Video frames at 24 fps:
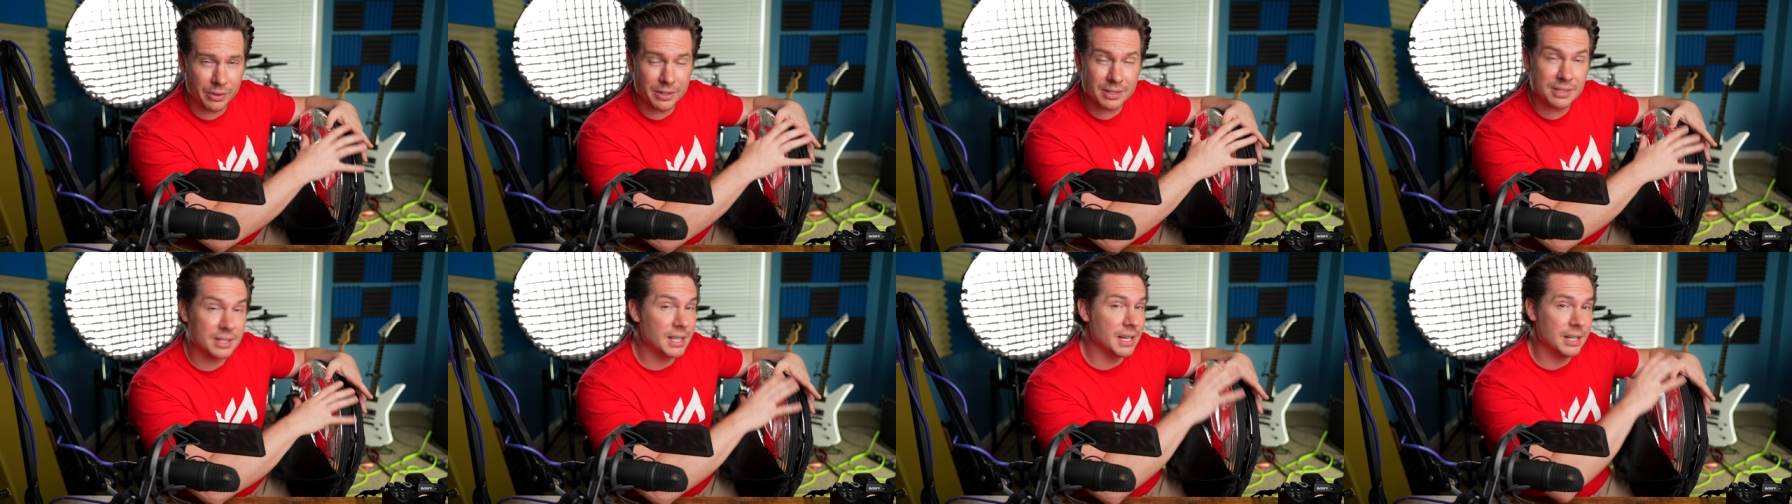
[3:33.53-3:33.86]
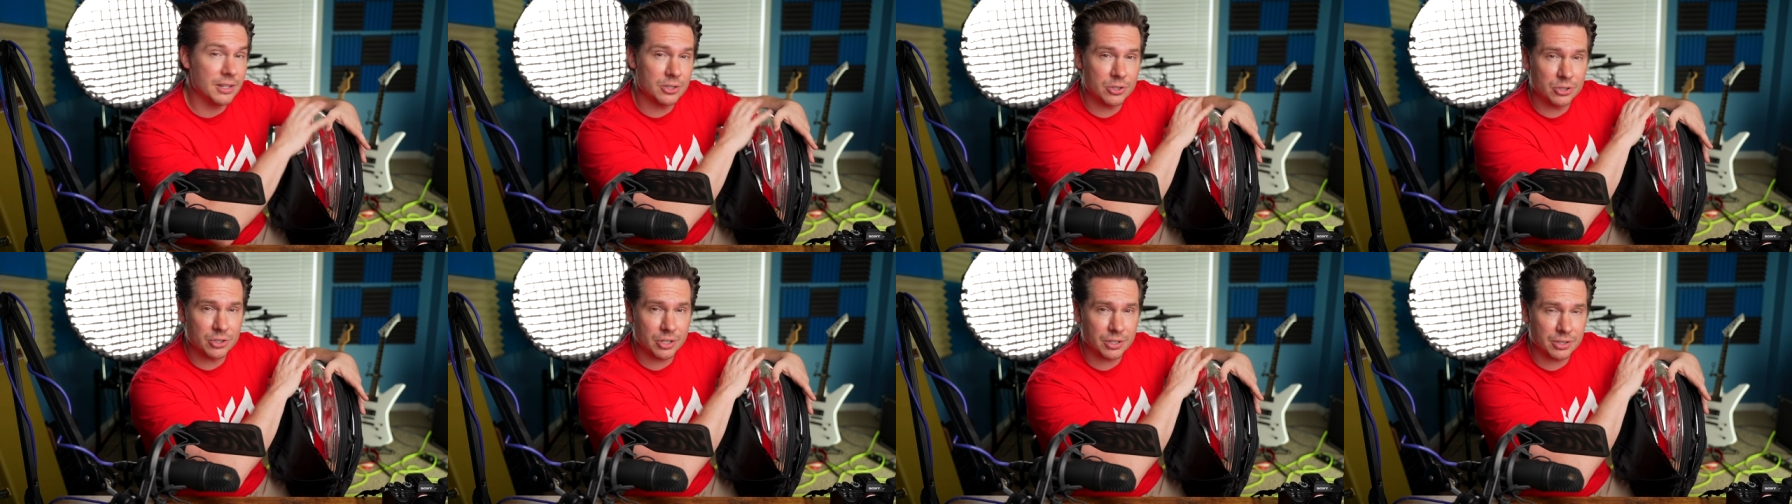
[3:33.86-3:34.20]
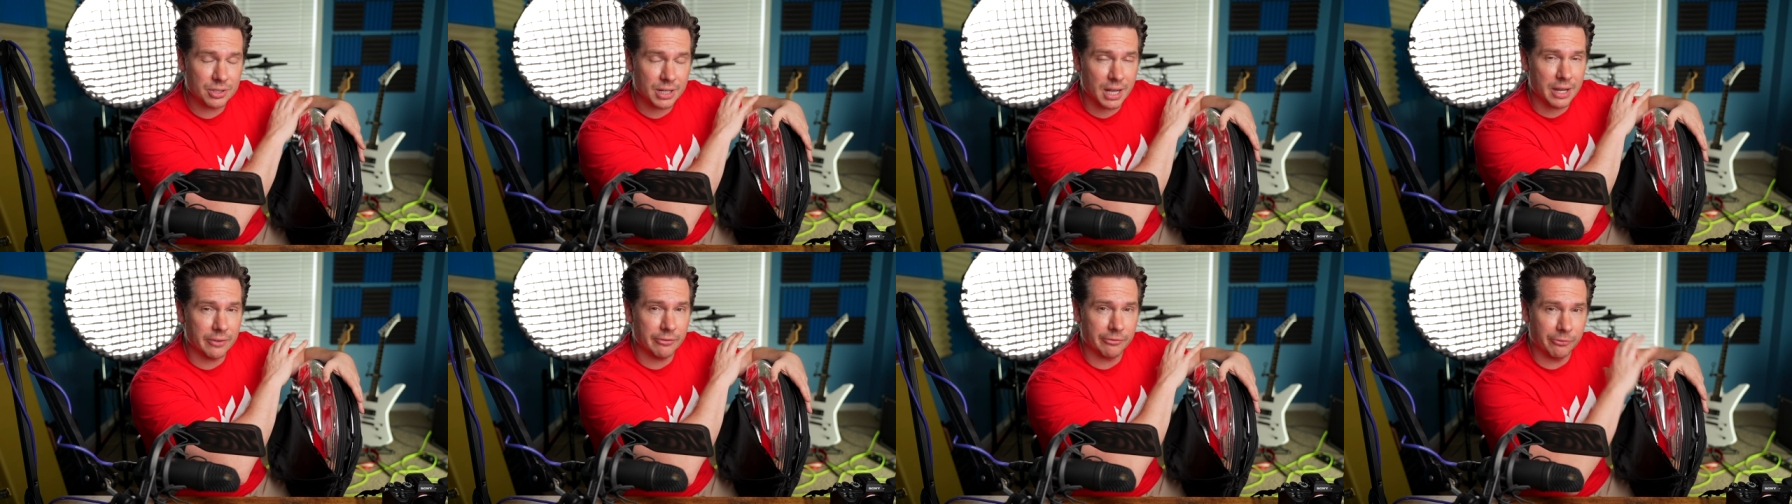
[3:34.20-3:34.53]
this thing is
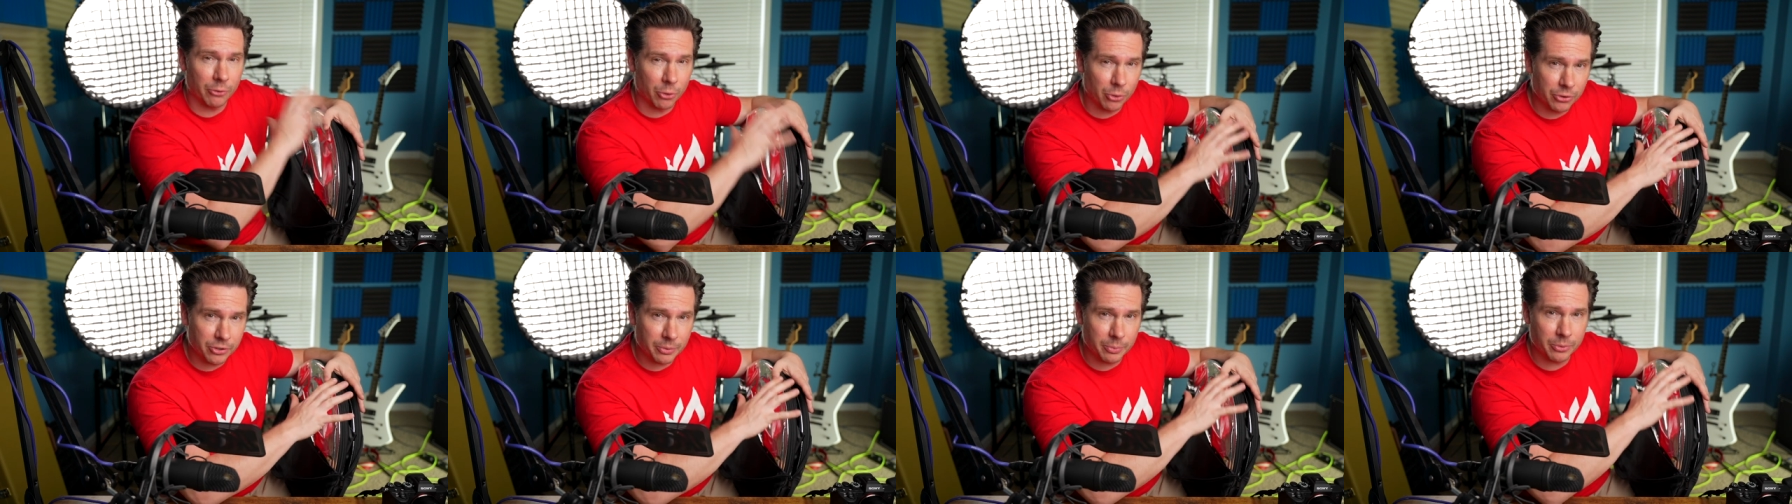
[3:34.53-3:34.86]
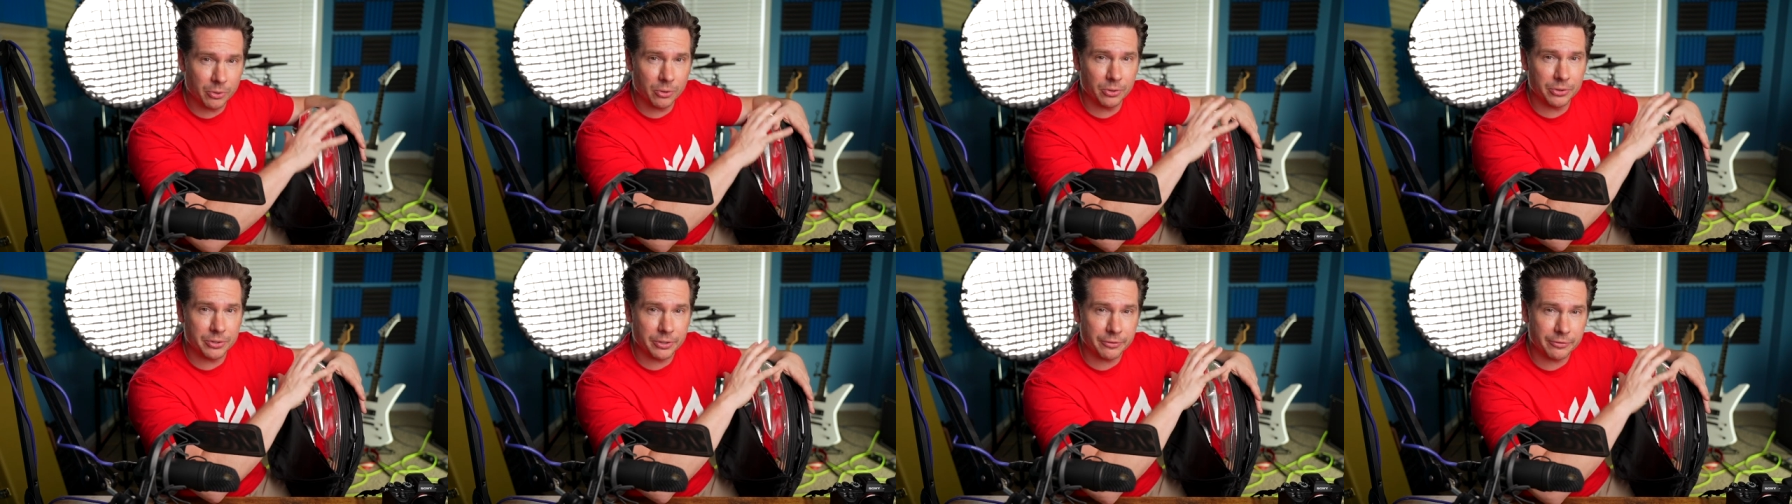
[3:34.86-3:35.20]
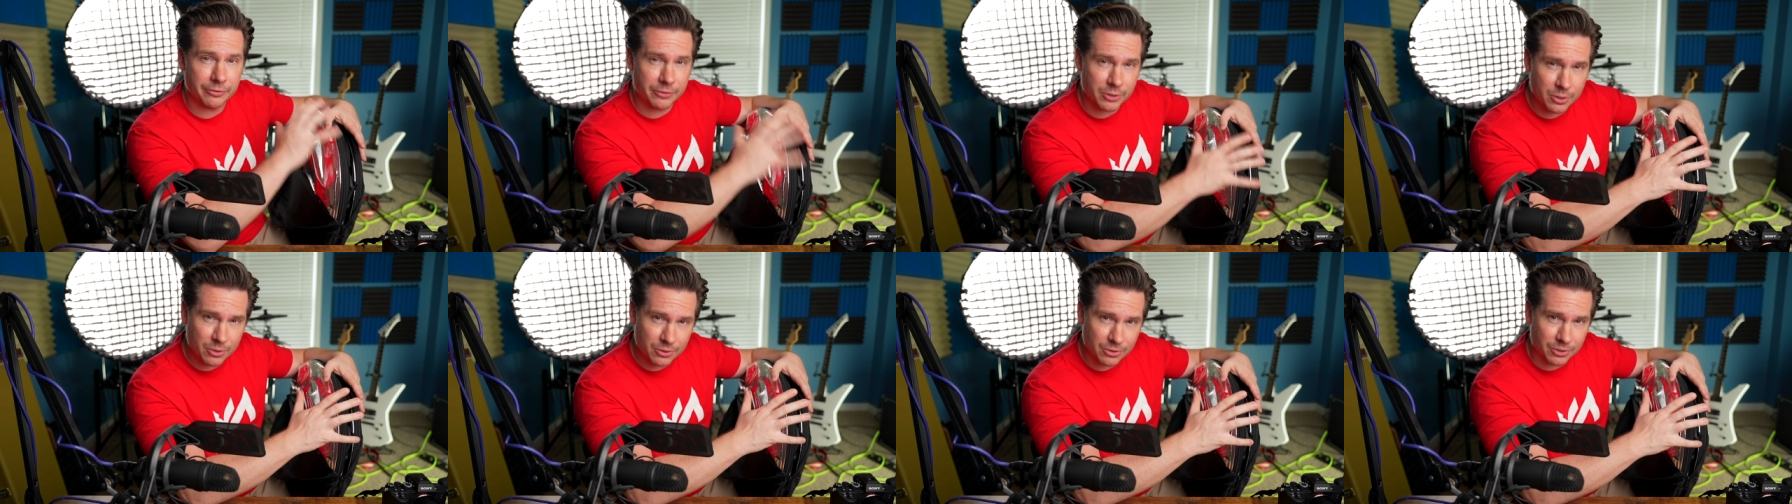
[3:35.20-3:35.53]
just a foldable
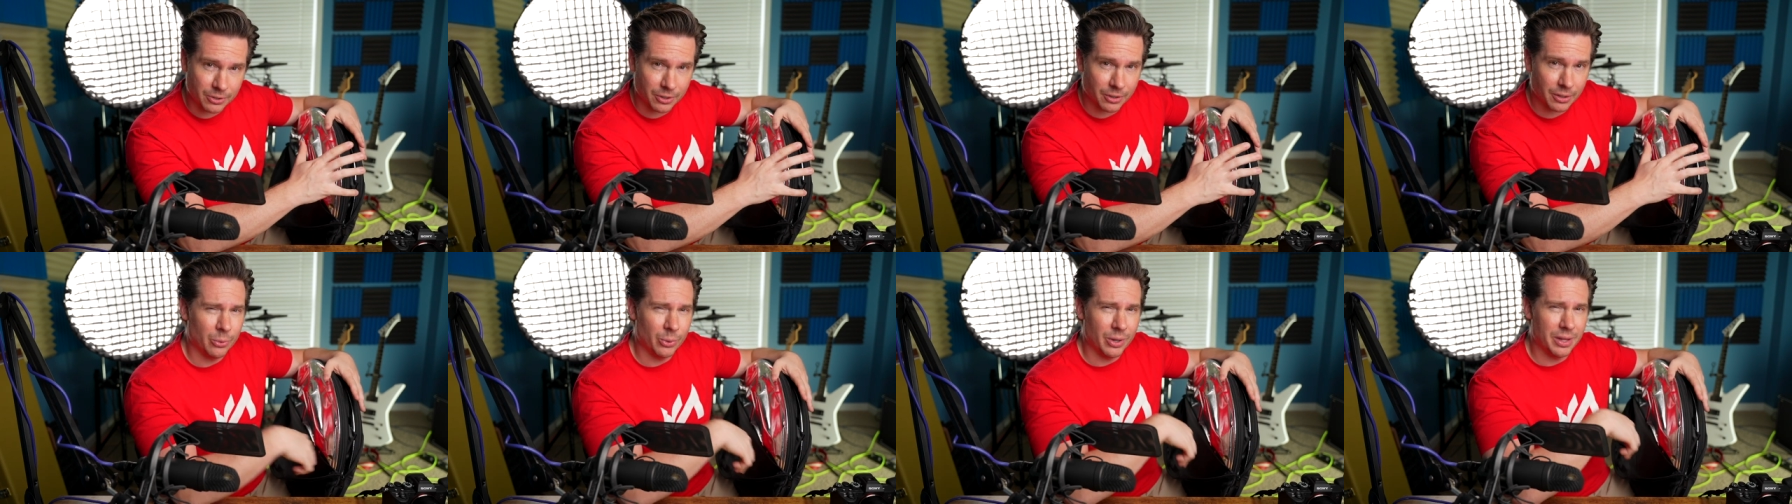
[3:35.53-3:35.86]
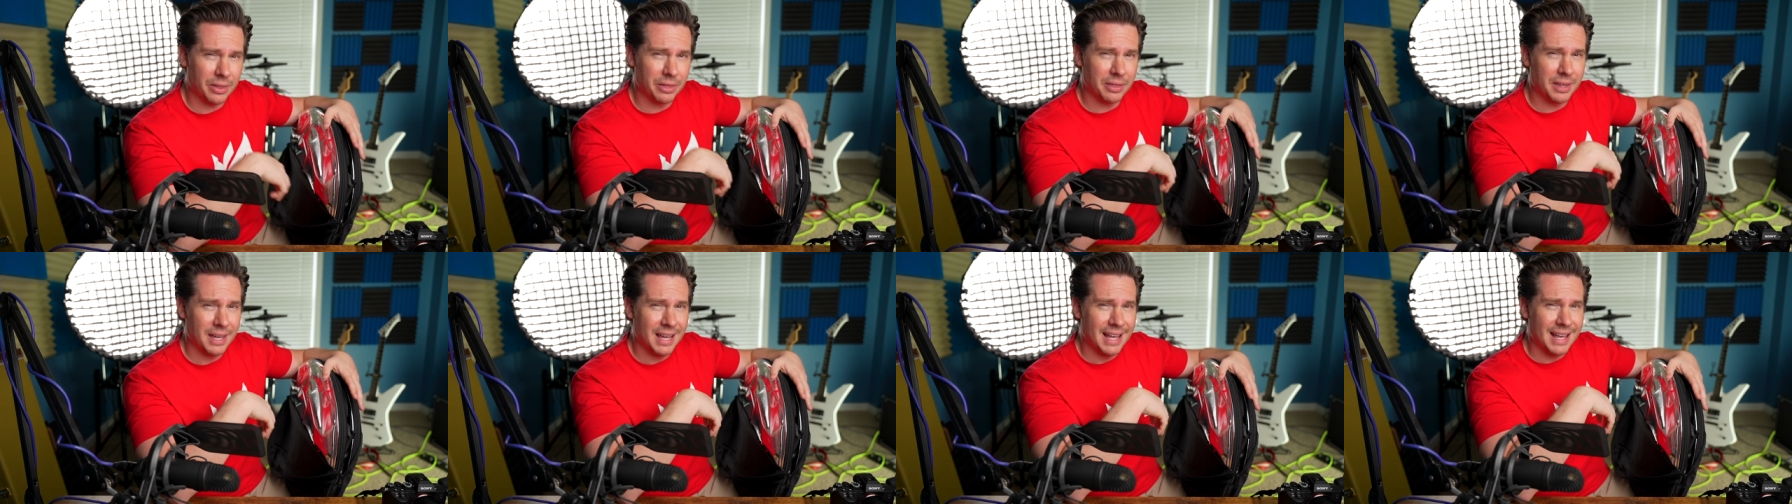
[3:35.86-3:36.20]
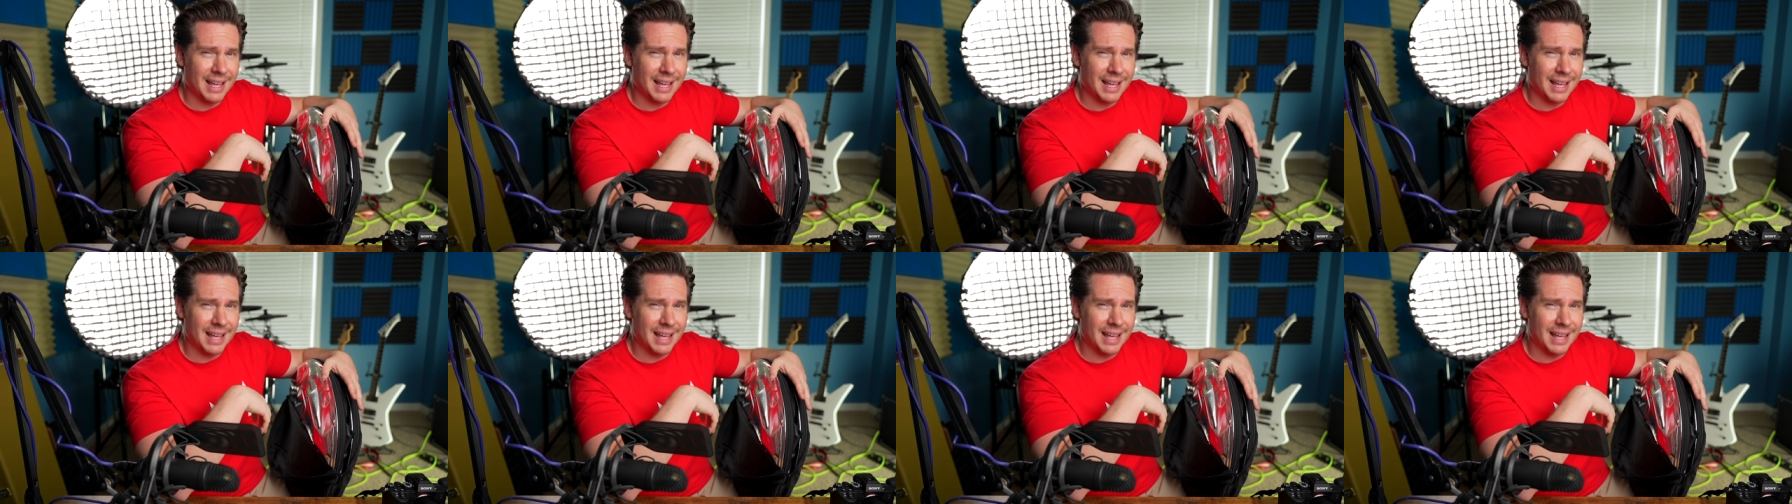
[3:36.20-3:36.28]
diffuser with